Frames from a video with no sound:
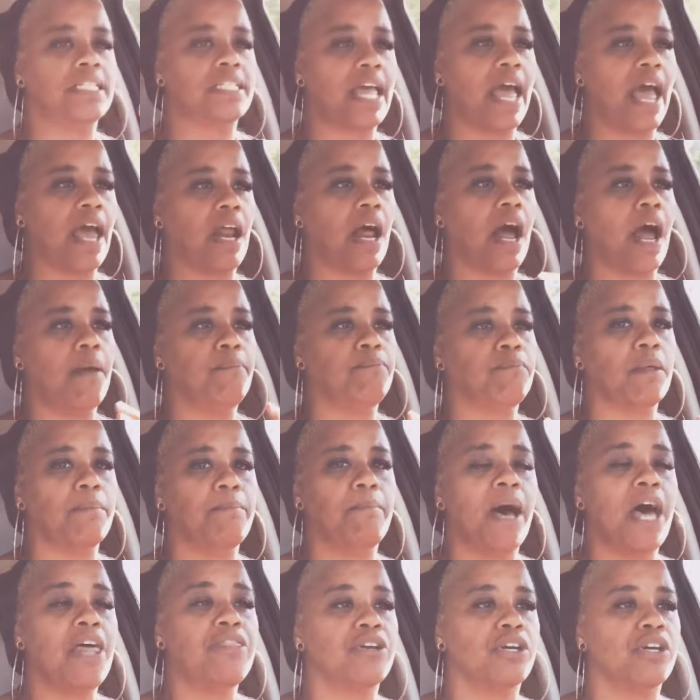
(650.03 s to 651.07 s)
is that I'm the
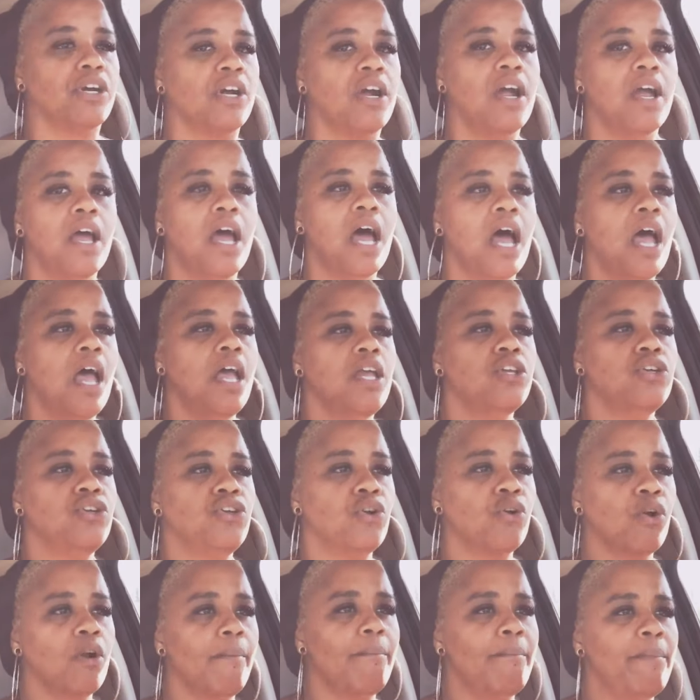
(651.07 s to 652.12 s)
mother.
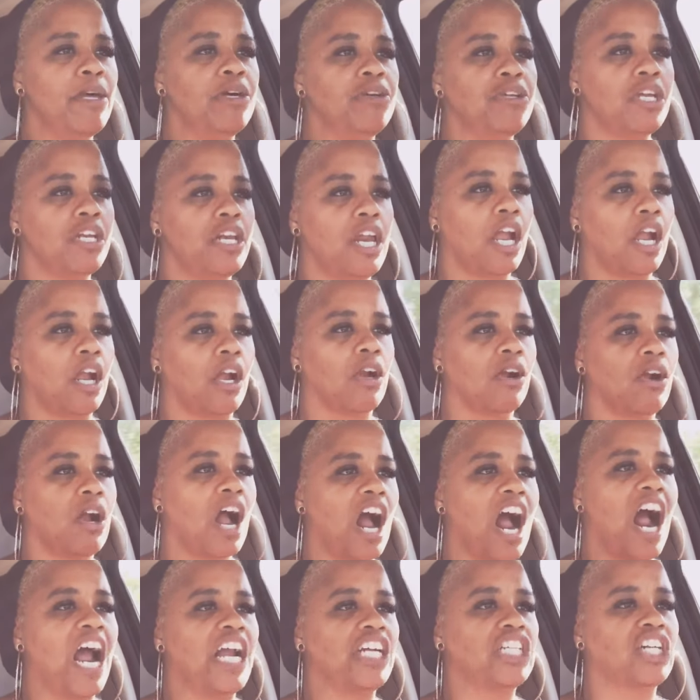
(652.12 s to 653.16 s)
You're a millionaire.
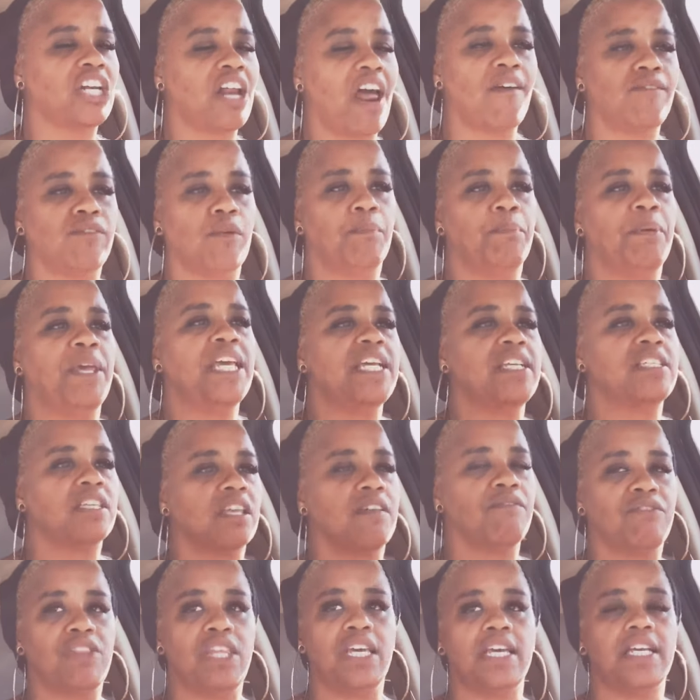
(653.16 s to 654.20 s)
I should have a piece
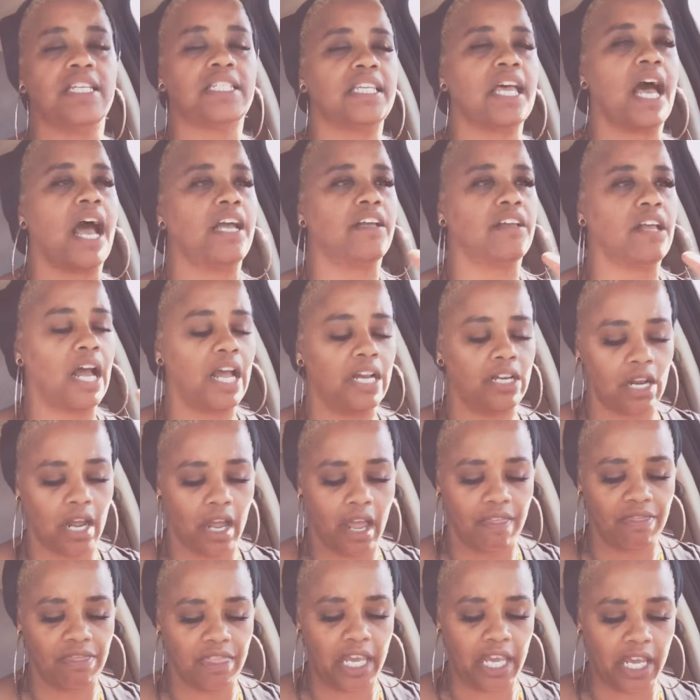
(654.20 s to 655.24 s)
of this. I
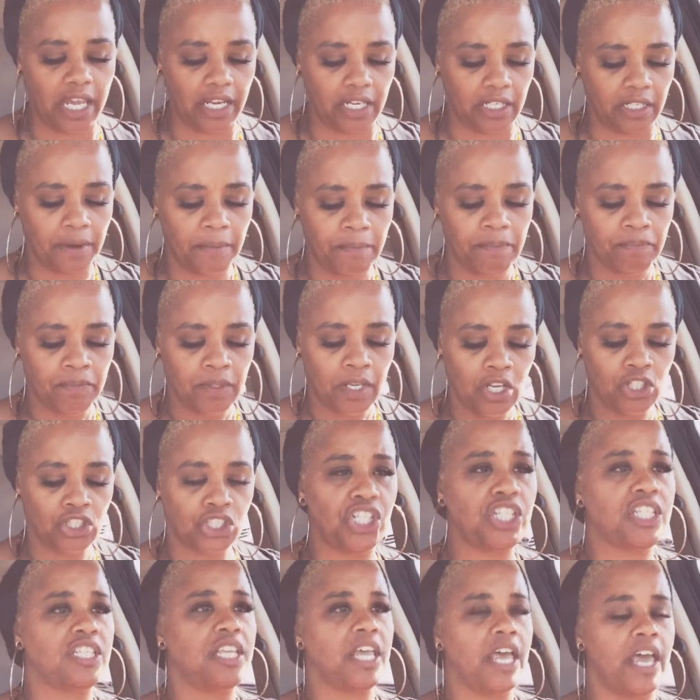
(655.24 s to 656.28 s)
and then
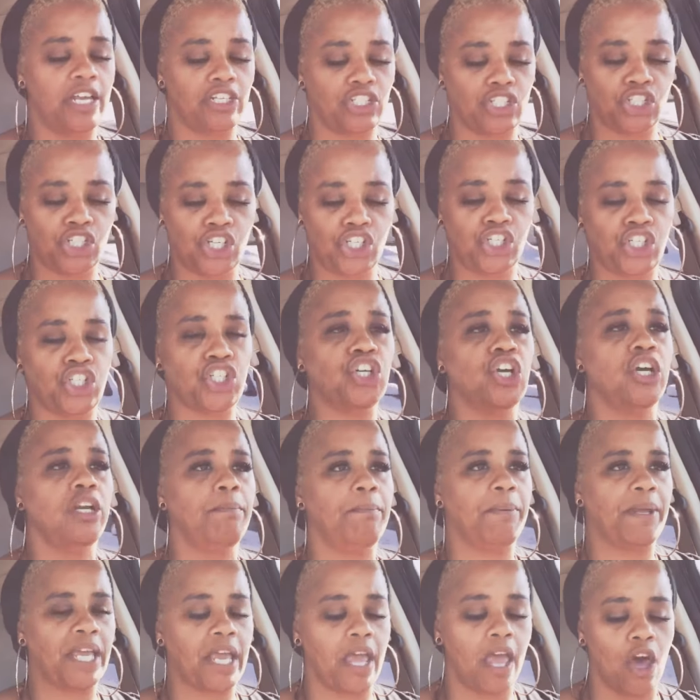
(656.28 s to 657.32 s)
she said she
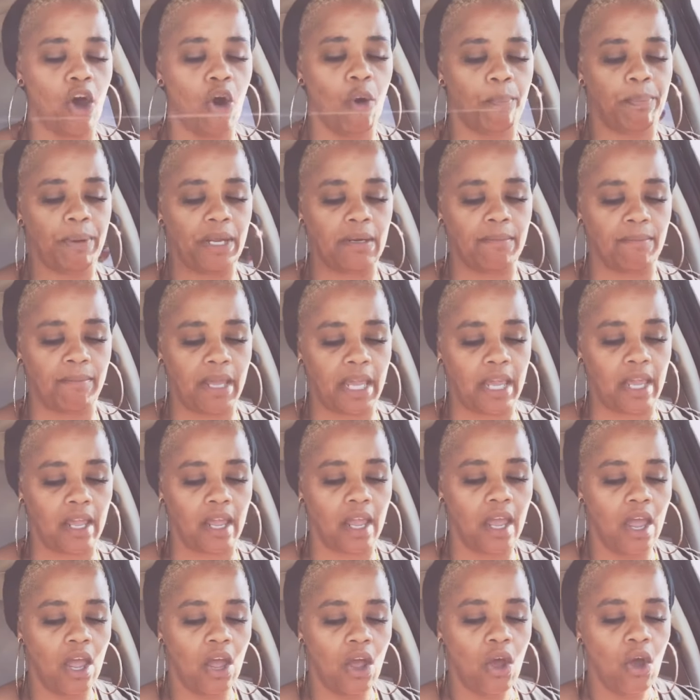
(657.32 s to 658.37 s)
should be helping
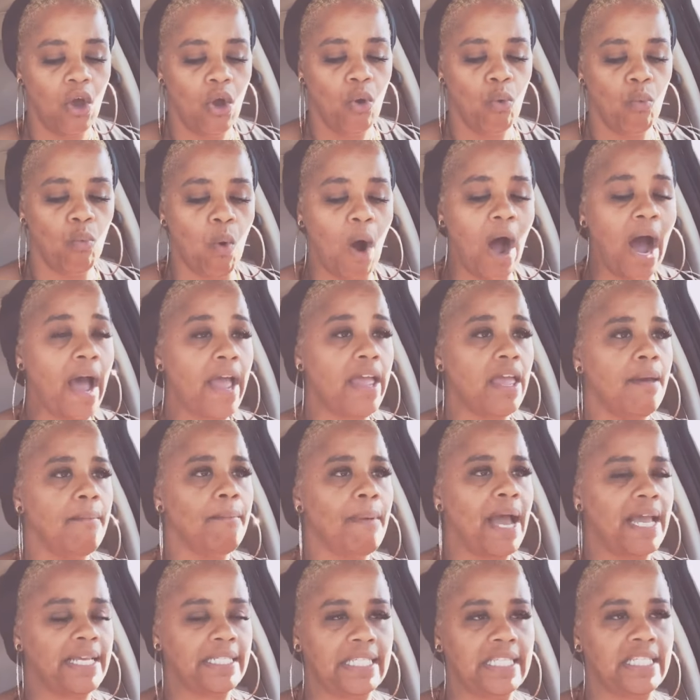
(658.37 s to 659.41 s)
me. Why
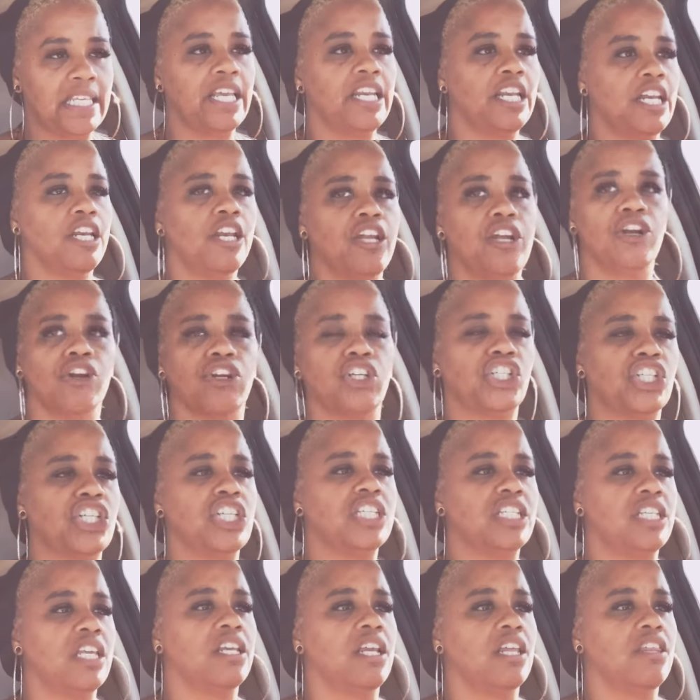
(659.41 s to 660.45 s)
am I sitting here?
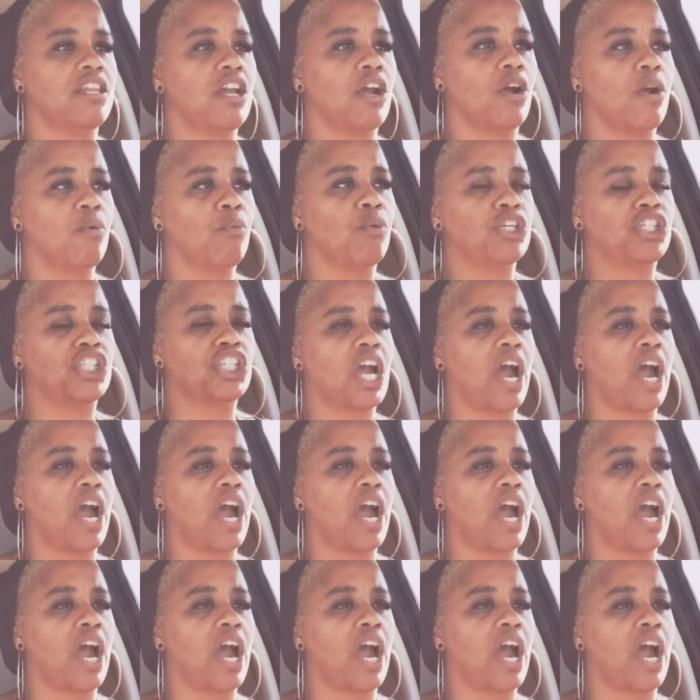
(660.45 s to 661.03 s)
She's sitting there with